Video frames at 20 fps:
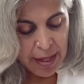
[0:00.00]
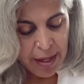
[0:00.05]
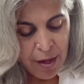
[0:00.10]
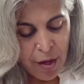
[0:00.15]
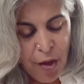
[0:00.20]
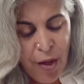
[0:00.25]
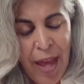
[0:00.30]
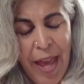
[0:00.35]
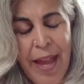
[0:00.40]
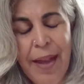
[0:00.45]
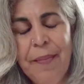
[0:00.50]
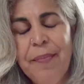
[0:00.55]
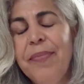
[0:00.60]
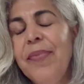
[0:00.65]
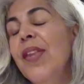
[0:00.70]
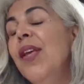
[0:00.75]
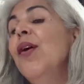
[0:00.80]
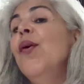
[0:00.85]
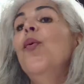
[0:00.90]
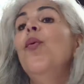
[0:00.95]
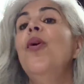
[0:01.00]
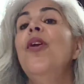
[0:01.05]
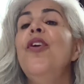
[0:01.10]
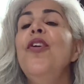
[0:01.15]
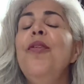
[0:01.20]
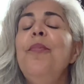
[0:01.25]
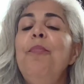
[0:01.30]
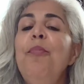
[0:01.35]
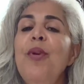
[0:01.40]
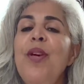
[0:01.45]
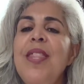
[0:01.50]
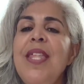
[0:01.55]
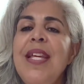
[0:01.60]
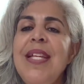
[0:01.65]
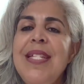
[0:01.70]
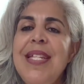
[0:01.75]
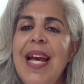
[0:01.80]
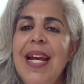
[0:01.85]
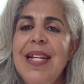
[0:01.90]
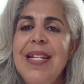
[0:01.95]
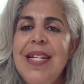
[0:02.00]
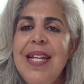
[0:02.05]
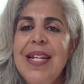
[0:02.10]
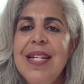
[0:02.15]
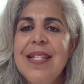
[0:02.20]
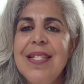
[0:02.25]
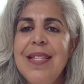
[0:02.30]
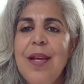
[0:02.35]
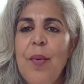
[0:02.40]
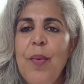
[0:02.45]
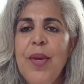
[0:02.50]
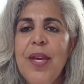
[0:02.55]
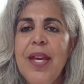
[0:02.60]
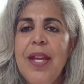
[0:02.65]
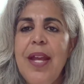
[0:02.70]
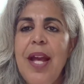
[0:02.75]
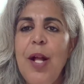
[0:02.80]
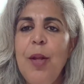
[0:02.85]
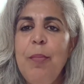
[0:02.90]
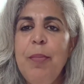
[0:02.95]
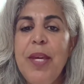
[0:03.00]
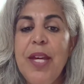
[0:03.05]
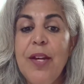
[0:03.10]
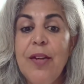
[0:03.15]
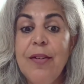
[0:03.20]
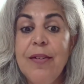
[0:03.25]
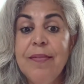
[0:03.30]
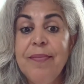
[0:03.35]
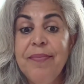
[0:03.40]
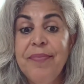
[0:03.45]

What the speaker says: Okay, what are the breathing techniques that we can help here?